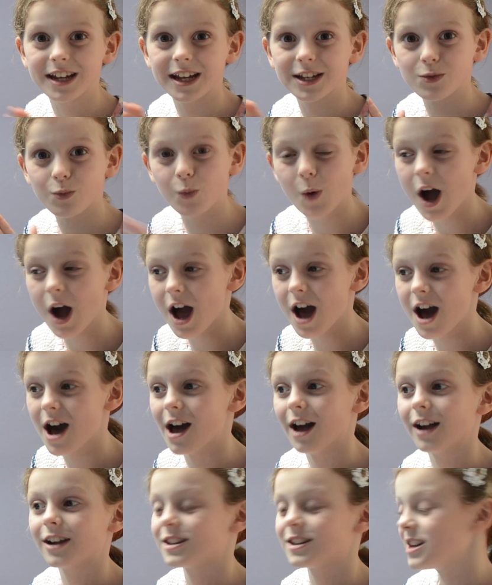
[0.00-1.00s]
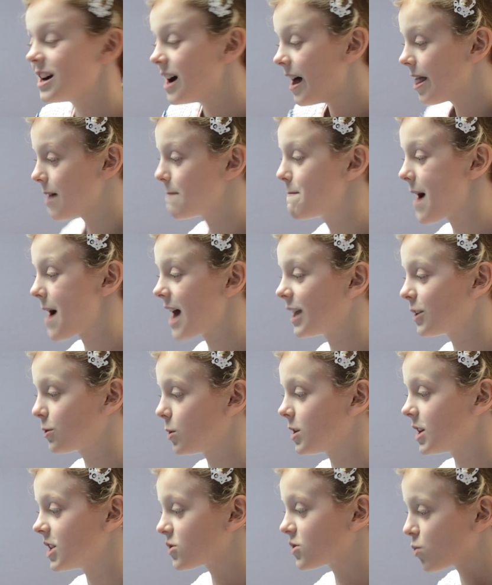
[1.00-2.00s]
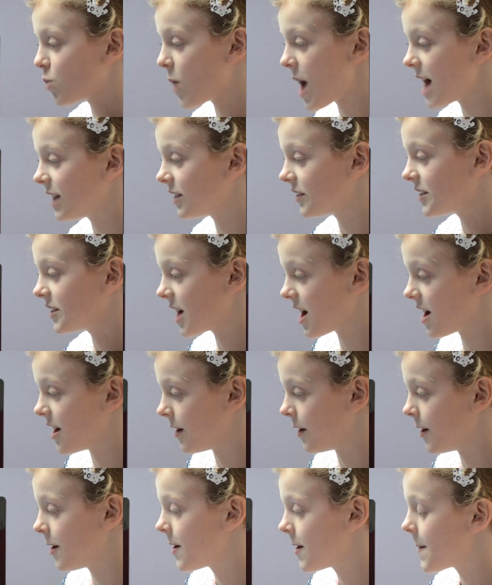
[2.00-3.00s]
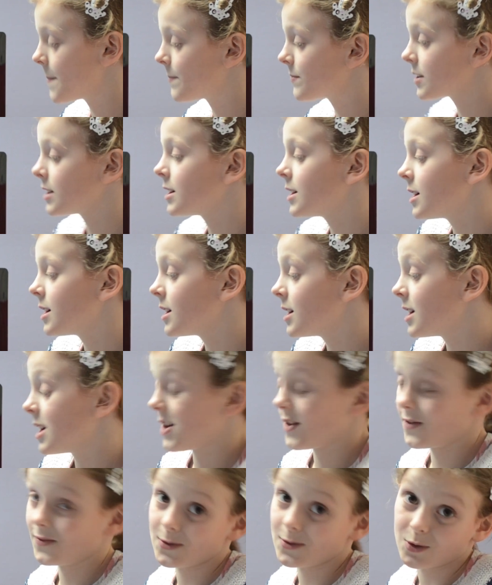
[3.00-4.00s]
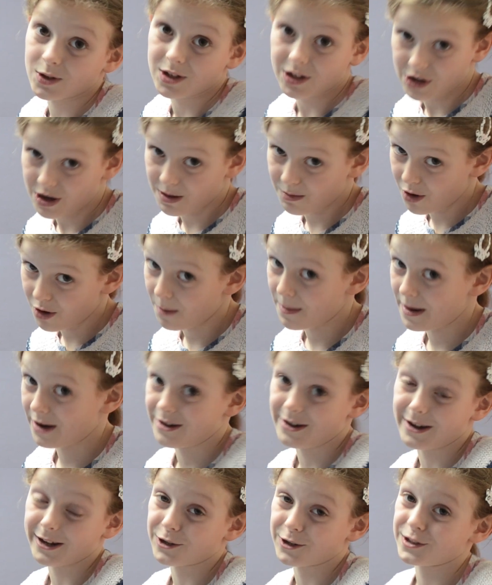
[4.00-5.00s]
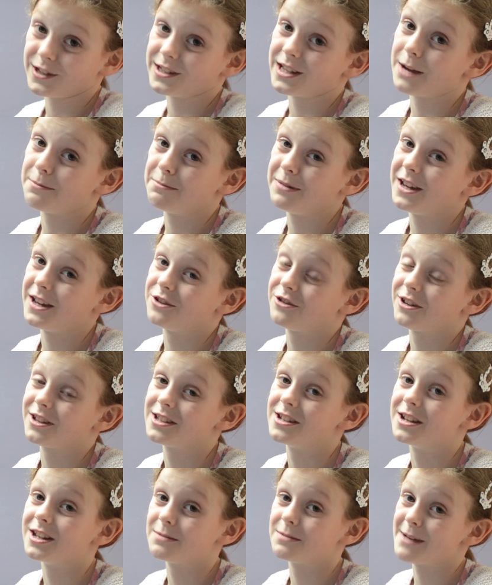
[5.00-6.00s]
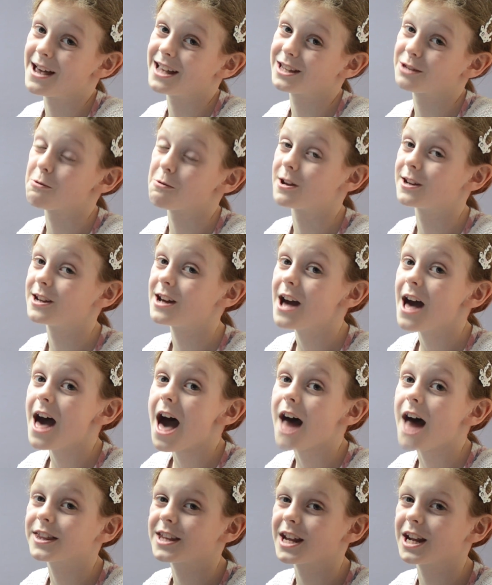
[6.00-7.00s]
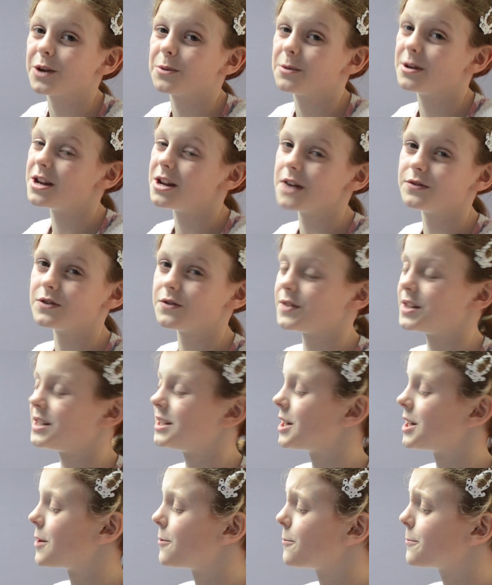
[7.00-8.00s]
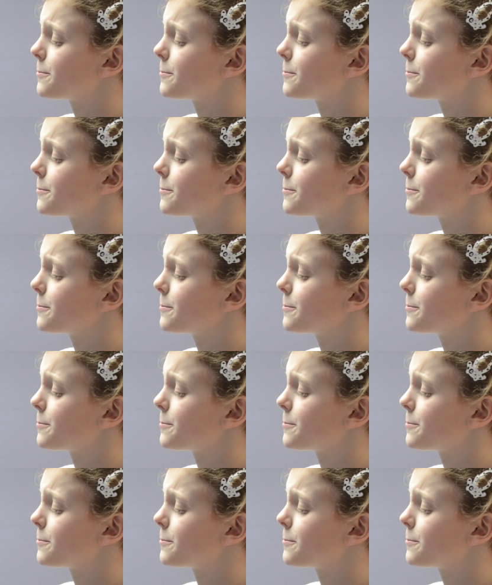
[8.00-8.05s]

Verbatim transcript: It's worked. The password is well done. If you want to know more about how I got his IP address and his password, I'll tell you in another video.